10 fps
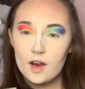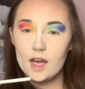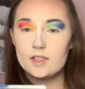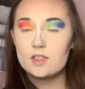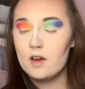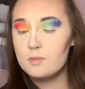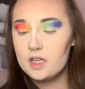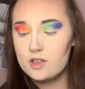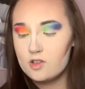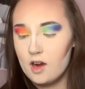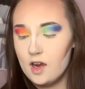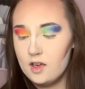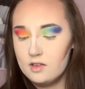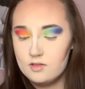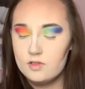Okay, so I'm gonna try
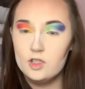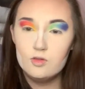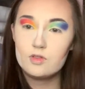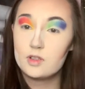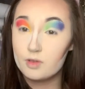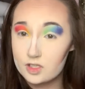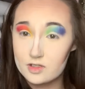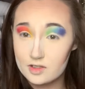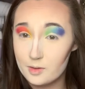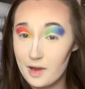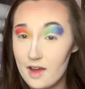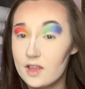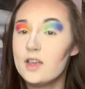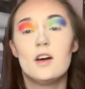and use the brushes in the palette.